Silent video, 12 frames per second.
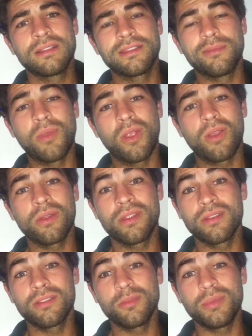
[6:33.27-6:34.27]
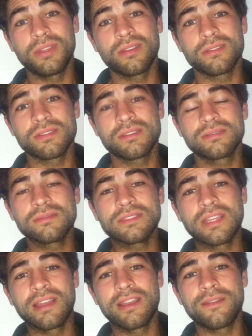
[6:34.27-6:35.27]
tomorrow here in Lobitos.
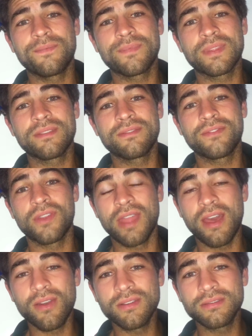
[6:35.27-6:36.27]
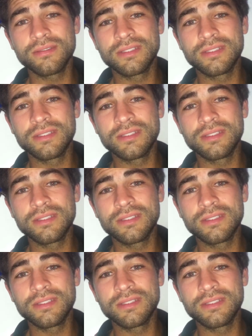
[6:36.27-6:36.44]
Um, for now,